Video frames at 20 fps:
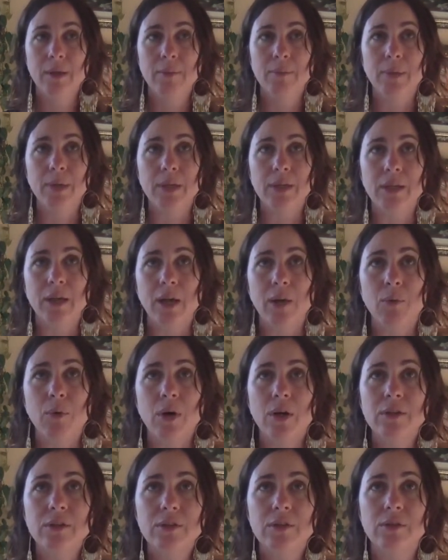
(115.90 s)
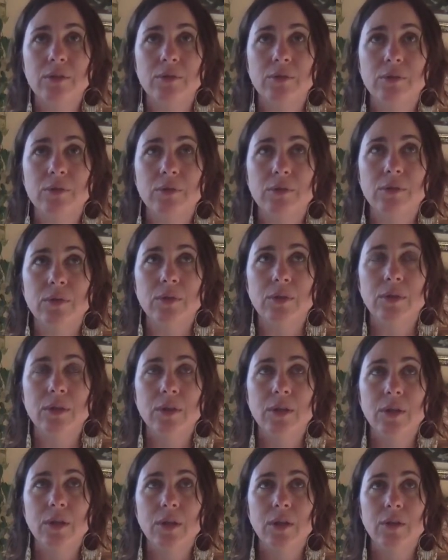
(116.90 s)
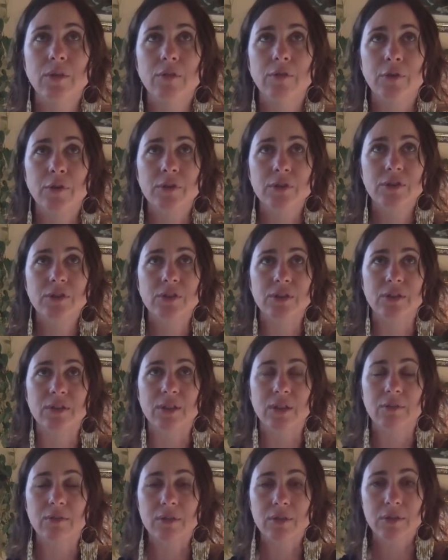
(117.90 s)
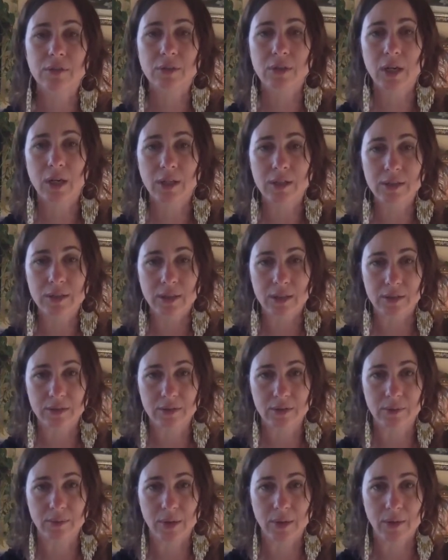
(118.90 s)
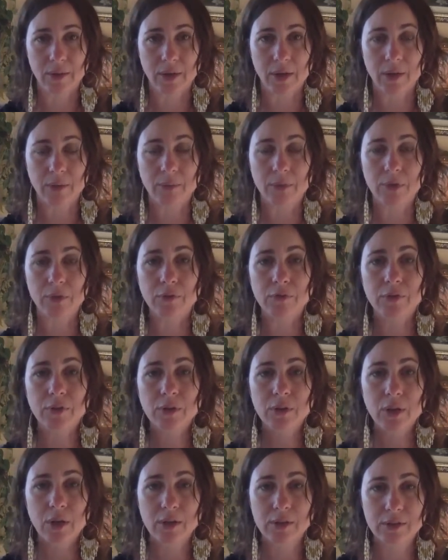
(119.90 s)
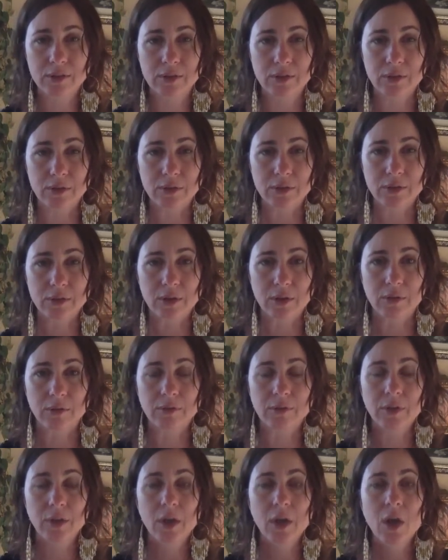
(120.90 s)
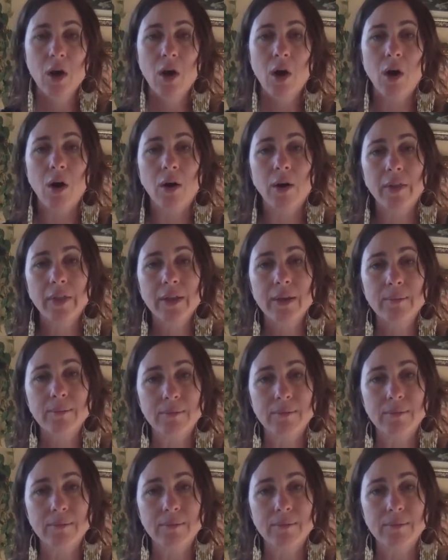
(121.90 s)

But I want to first just give a little context around that. When you feel lost to yourself, all that it